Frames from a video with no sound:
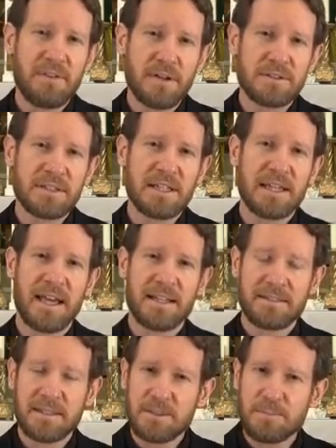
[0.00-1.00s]
Faustina
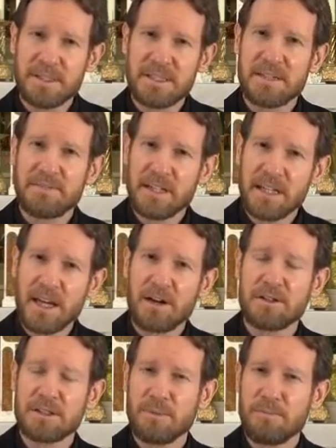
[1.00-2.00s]
has this specific
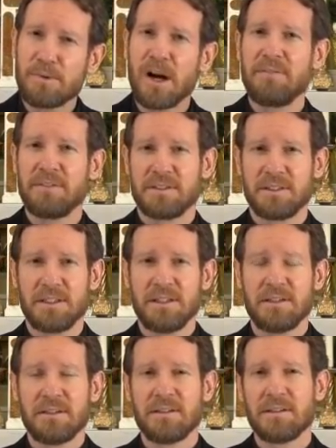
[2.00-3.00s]
charism of prophecy,
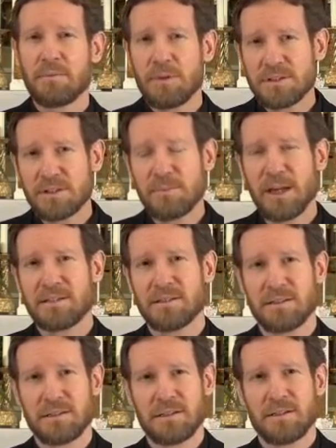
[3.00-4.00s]
what's her
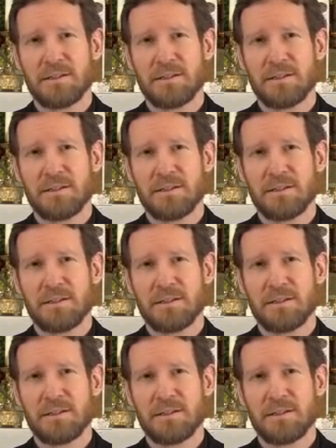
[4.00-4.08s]
message?